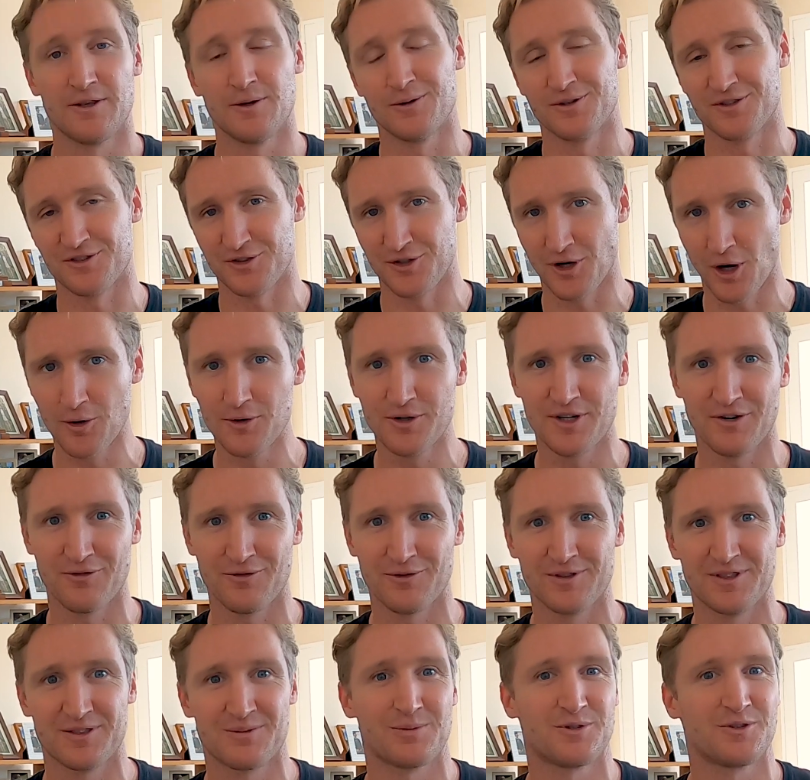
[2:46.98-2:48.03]
There was no
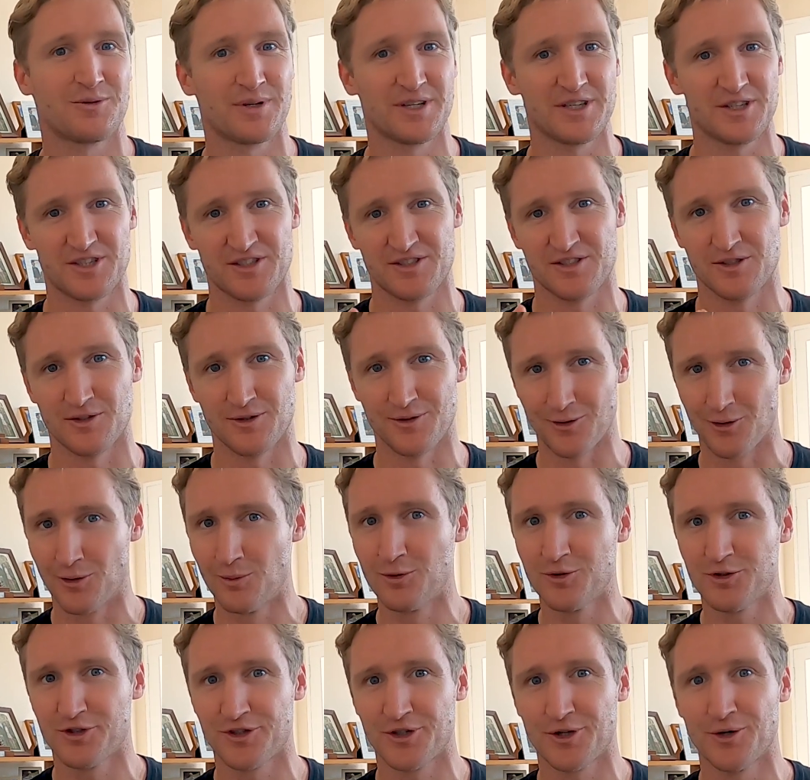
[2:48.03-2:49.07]
difference between just a
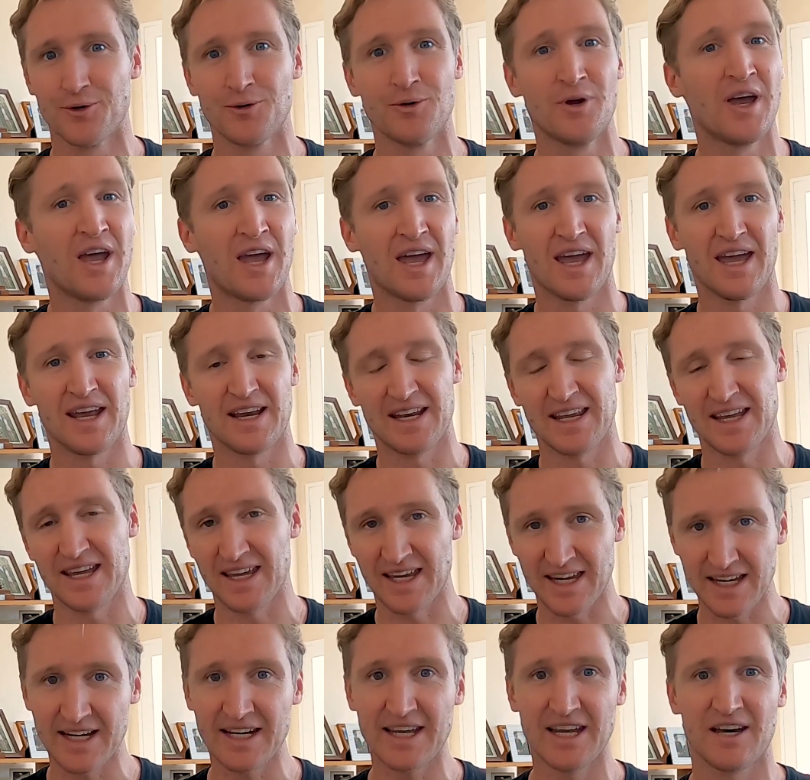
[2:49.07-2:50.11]
normal shoe and
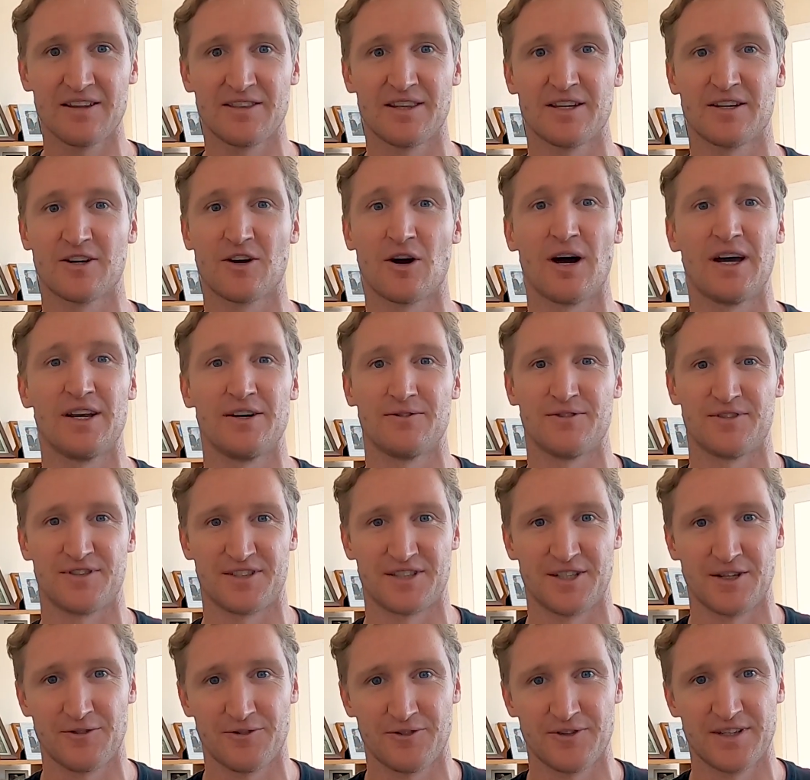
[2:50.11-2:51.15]
any other kind of
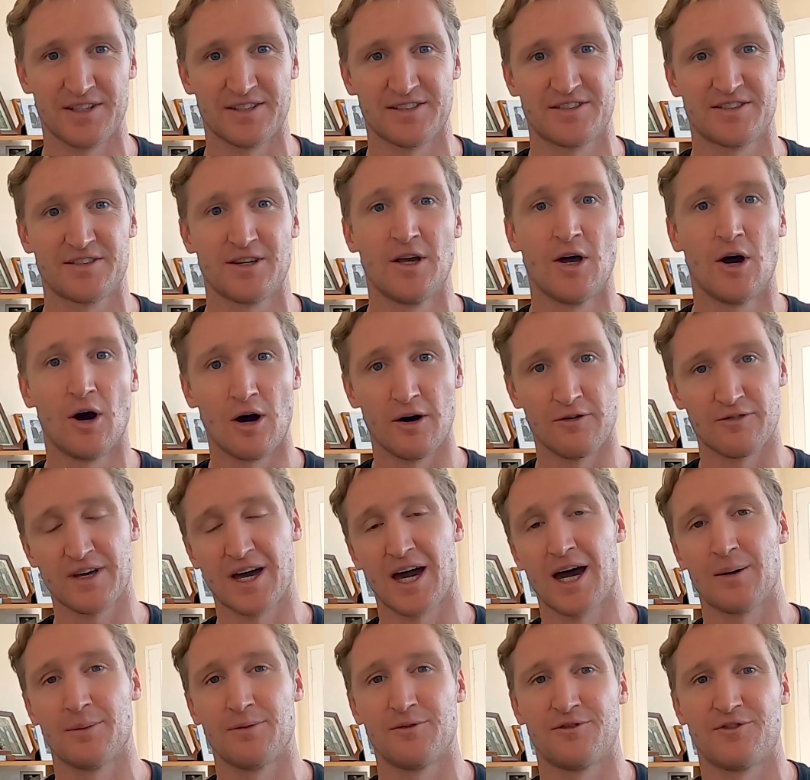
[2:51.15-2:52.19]
stiffness of
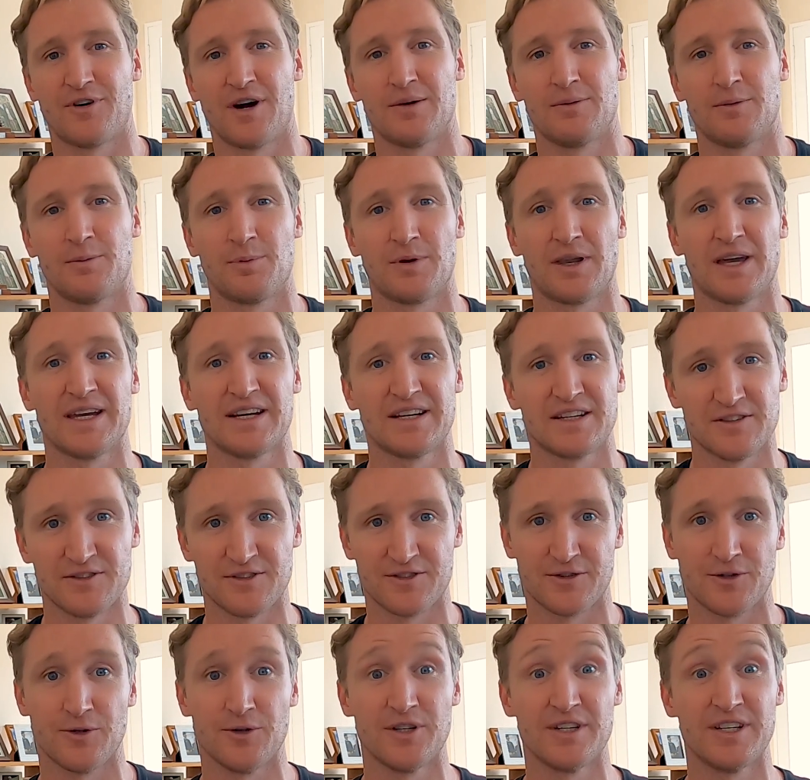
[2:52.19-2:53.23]
carbon fiber plate
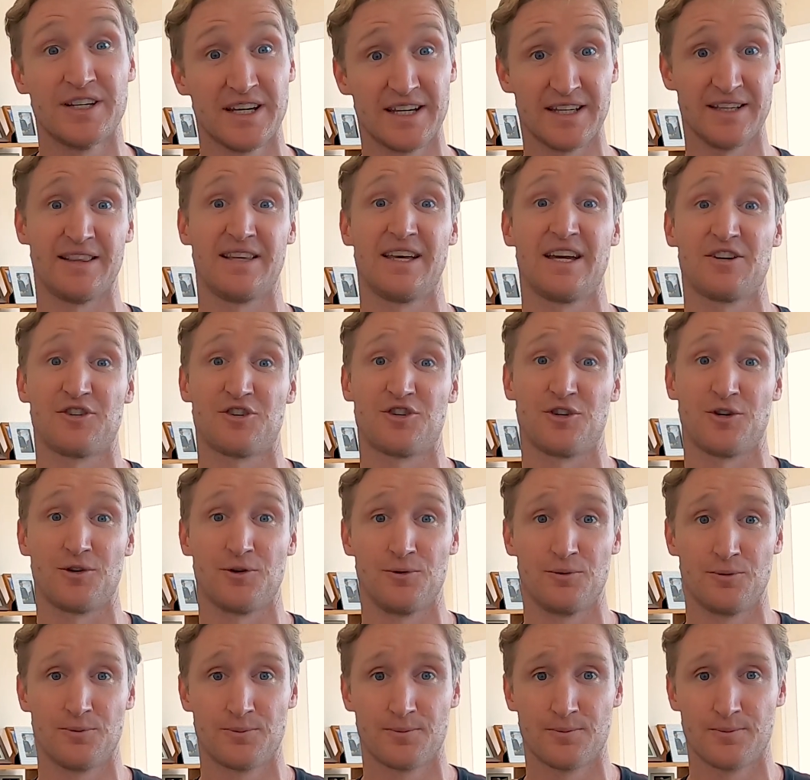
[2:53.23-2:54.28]
inserted in that
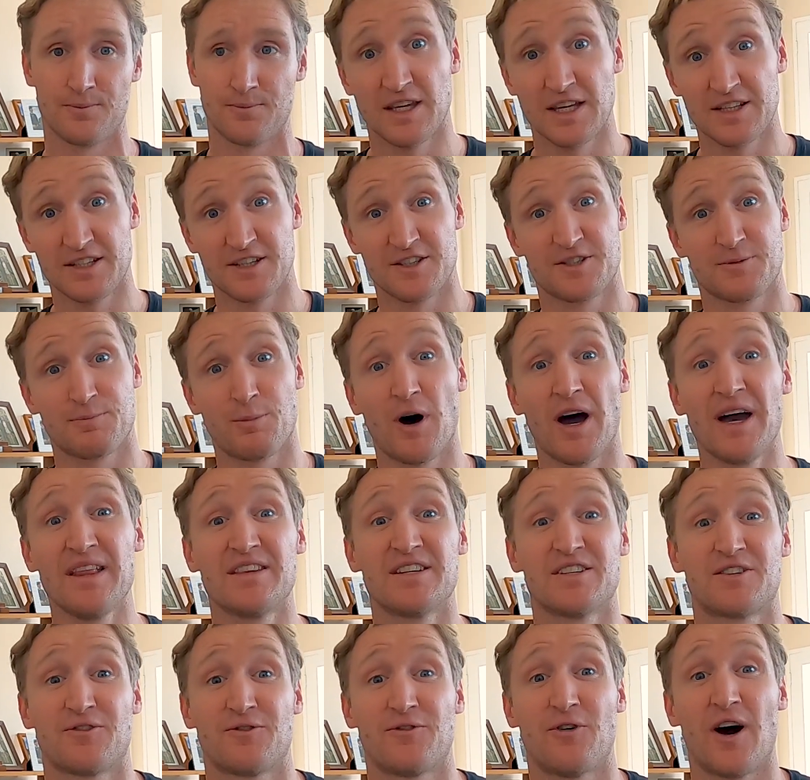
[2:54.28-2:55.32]
shoe. Yet despite
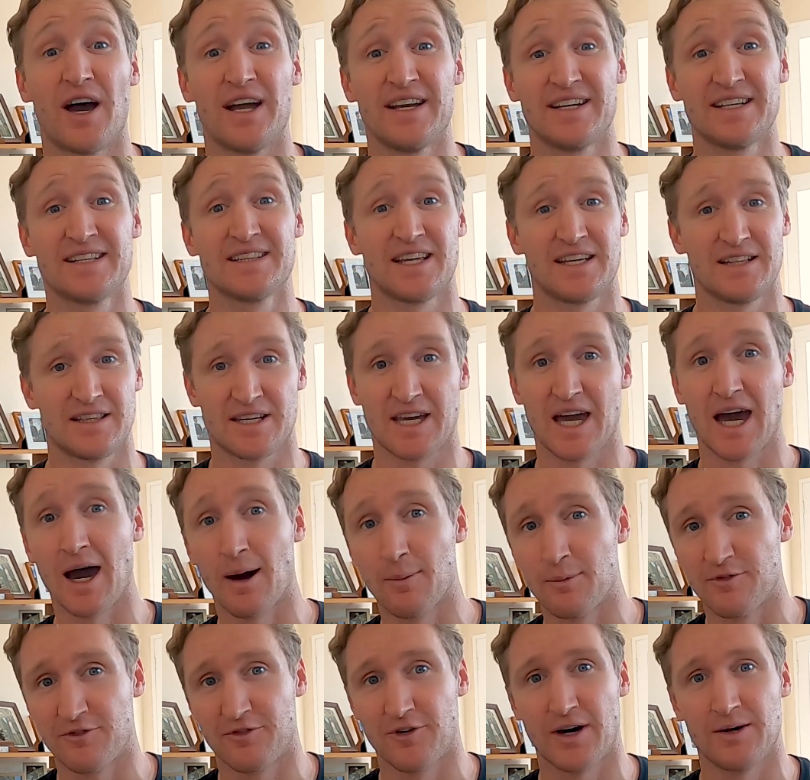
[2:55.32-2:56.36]
this finding that the
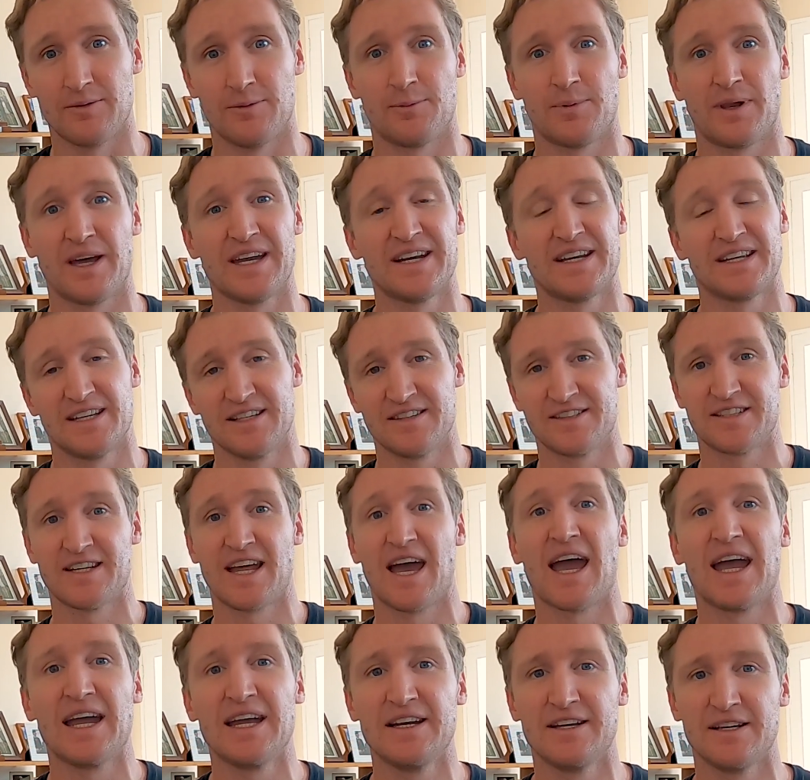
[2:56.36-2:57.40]
carbon fiber plate
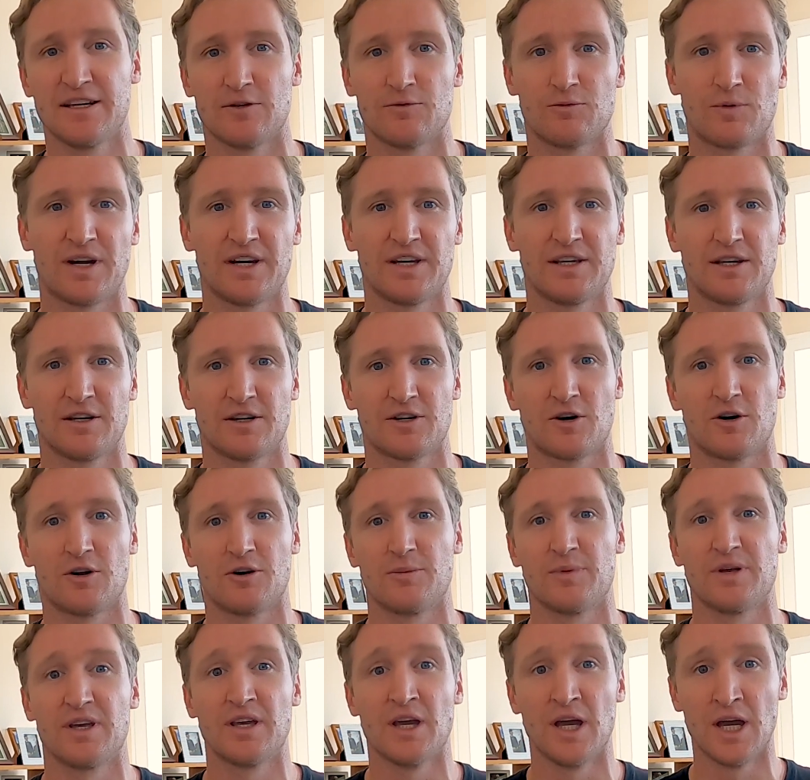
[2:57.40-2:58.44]
isn't aiding in running
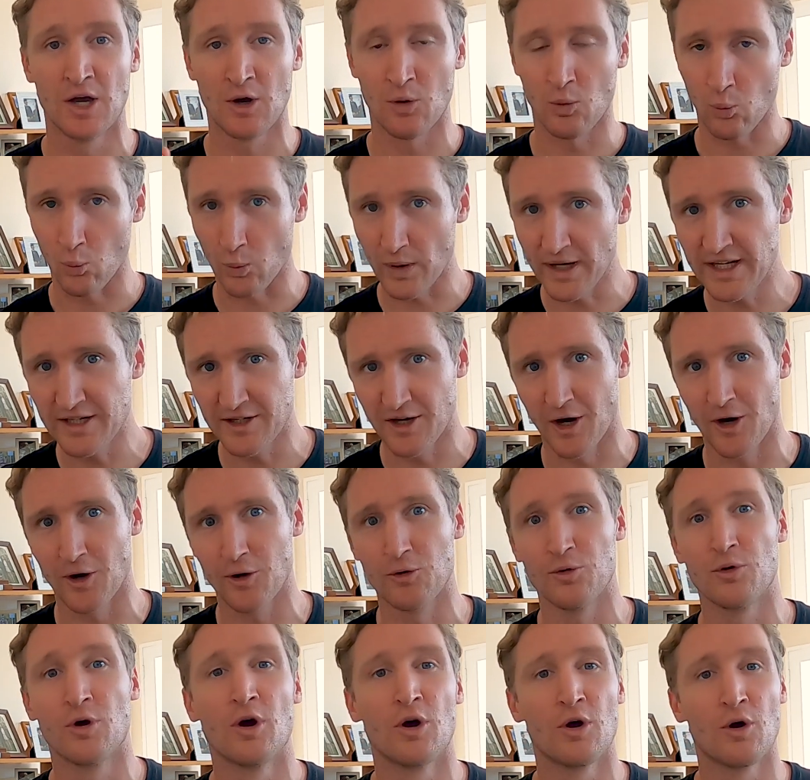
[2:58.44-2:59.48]
economy, we
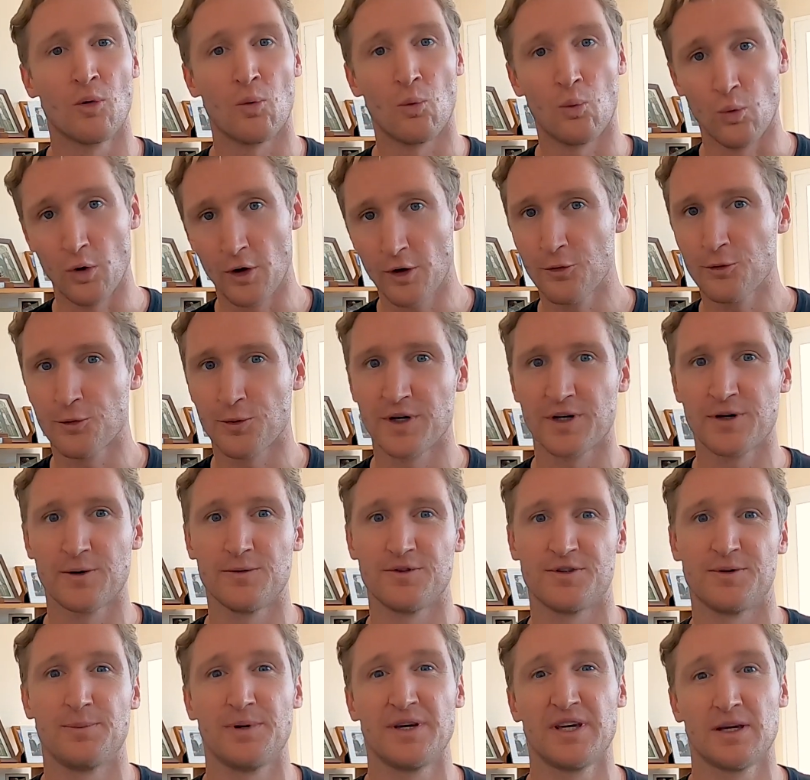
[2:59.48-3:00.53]
know world
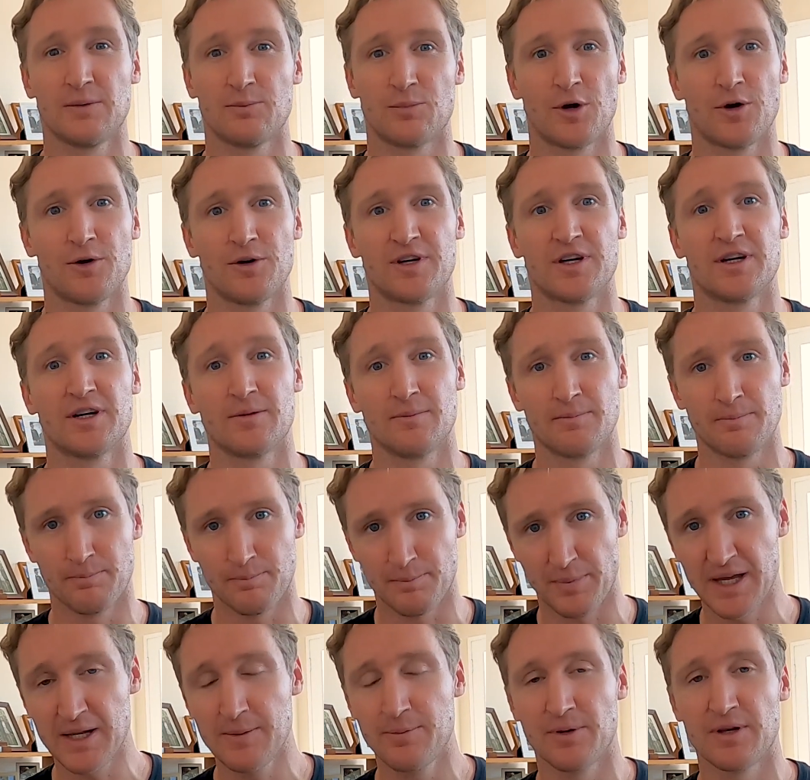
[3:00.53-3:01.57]
records are being broken,
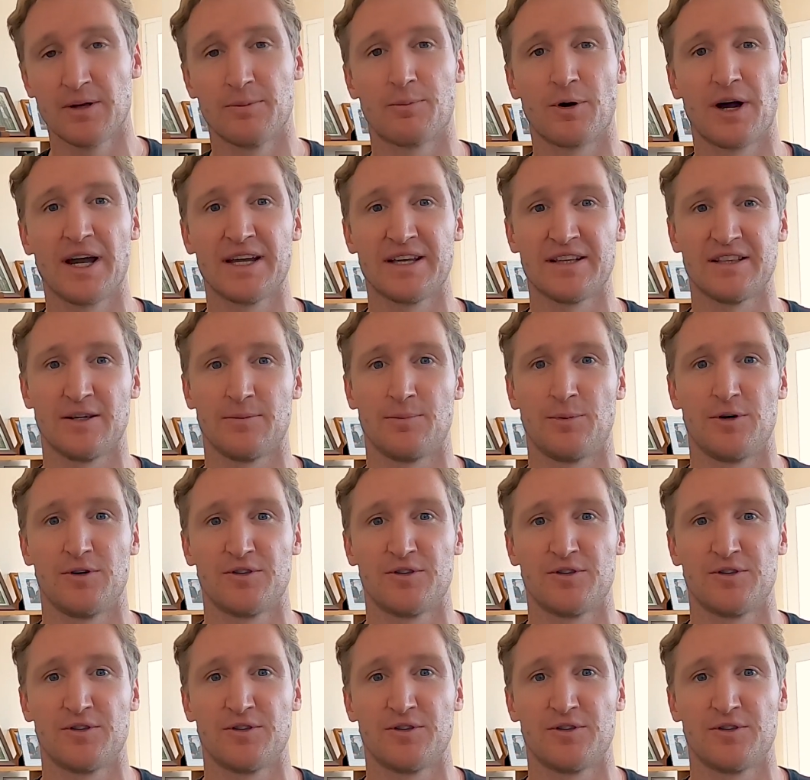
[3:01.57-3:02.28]
people are breaking their